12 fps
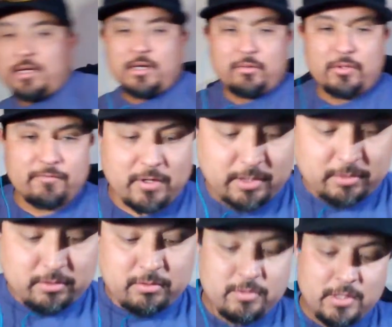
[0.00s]
wherever I
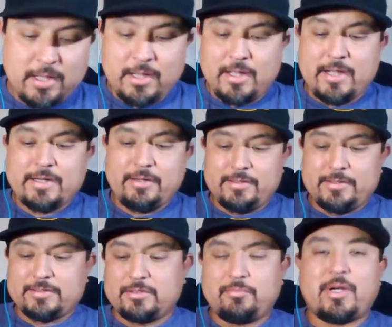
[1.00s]
go, I carry
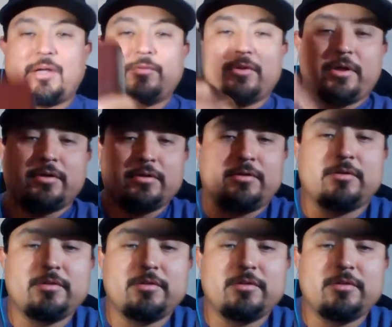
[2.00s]
this little Bible here.